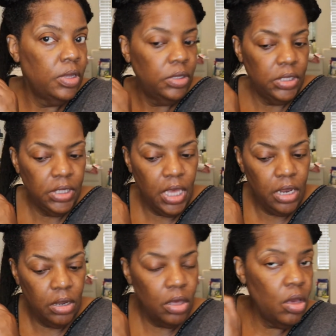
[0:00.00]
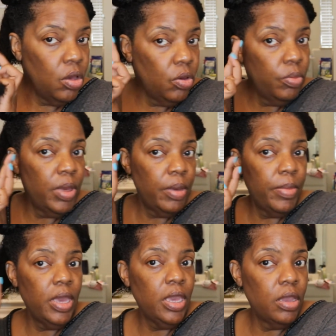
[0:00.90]
just kind of comb out
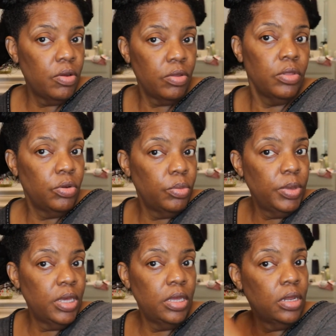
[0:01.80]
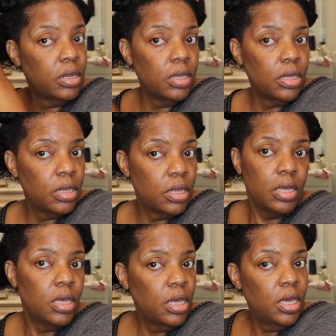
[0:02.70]
my hair a little bit.
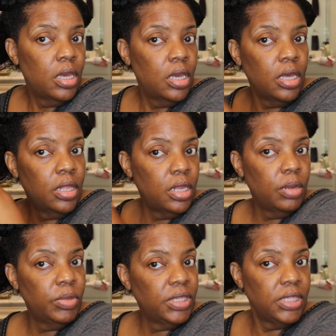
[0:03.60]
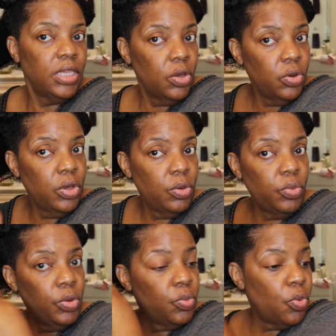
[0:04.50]
And then I'm going to soak it
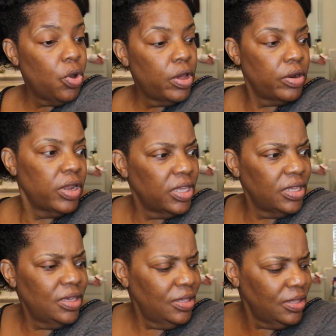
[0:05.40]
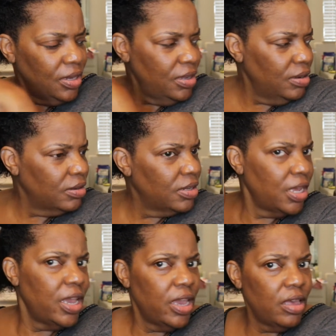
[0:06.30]
with water. I guess I need a
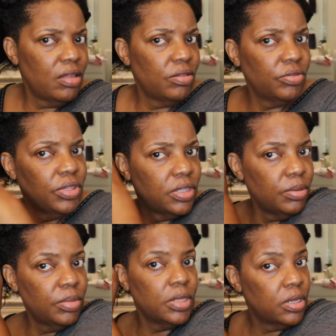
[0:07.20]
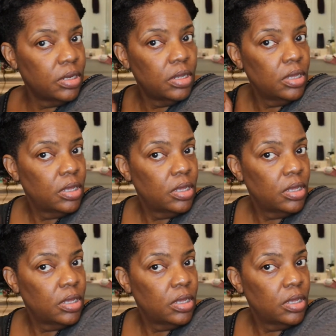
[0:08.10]
towel or something.